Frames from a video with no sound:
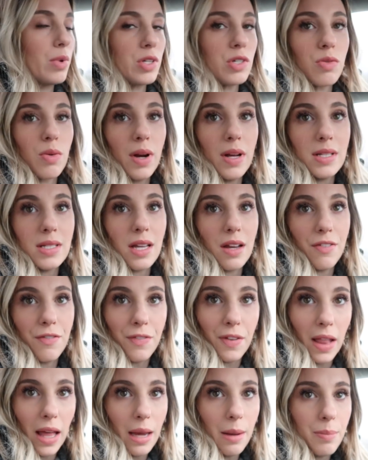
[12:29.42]
which was a
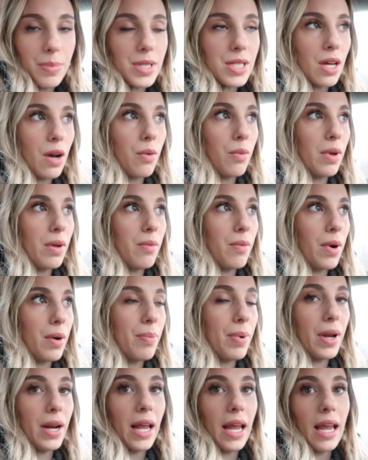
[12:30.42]
flip. So we were
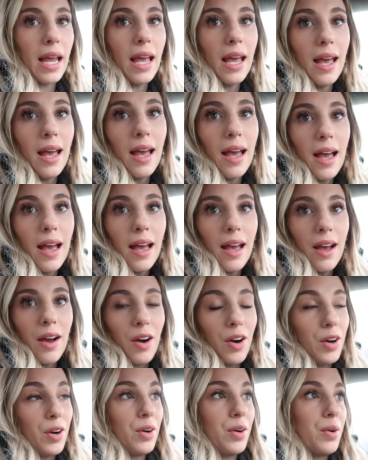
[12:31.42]
putting,
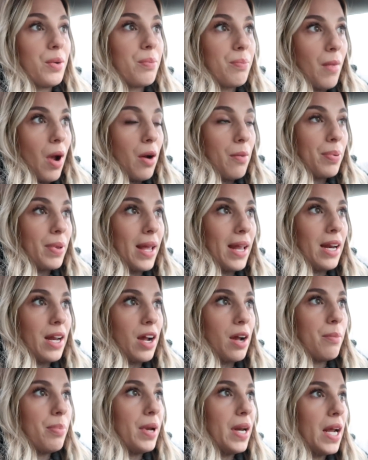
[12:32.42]
or are
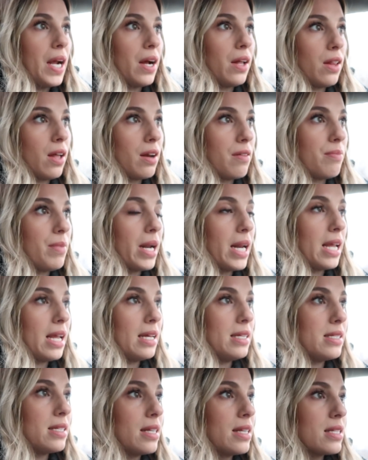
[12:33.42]
planning on putting a lot of money
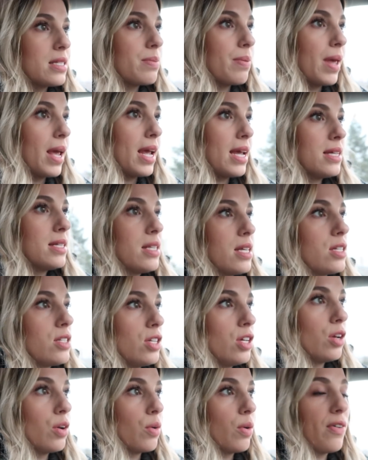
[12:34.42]
into this place
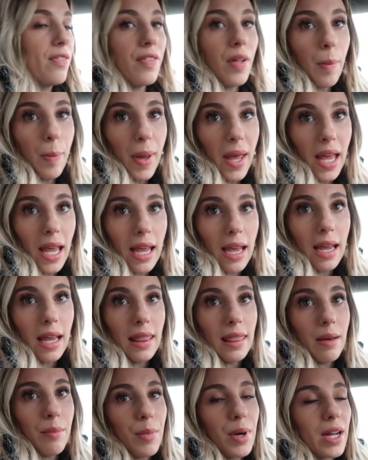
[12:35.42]
to flip it.
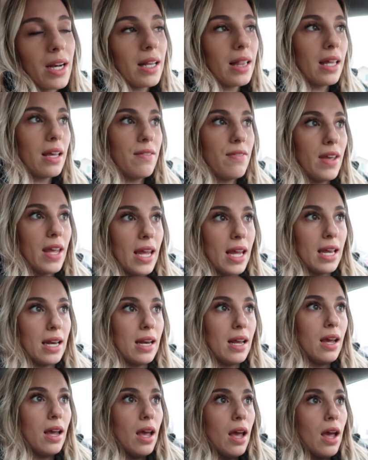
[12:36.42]
And then we're gonna live
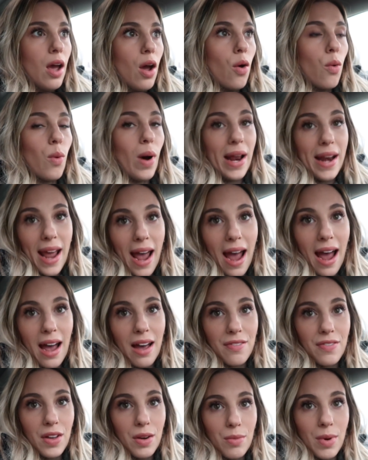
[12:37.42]
in one
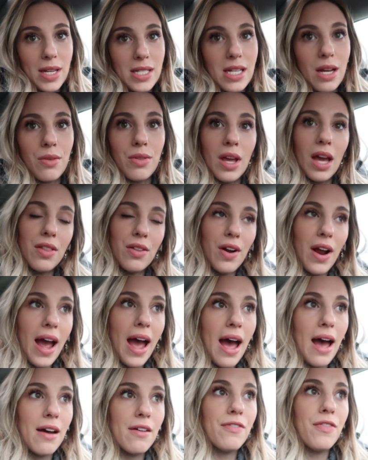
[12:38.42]
half and rent out the other
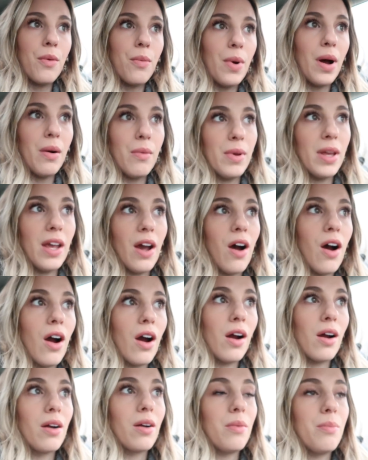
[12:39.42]
half while we
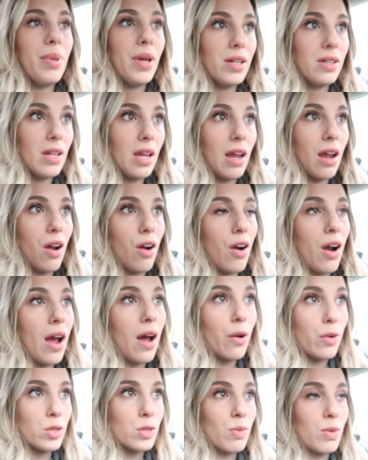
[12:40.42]
are building our
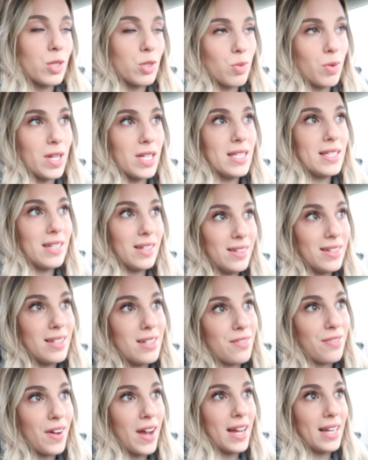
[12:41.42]
house, which we still need
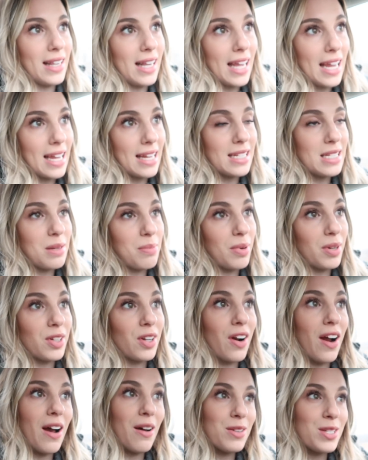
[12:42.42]
to find land to build
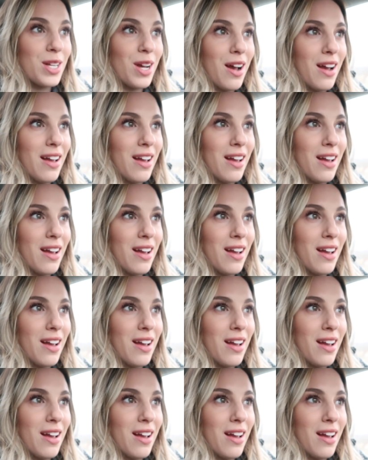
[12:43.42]
our house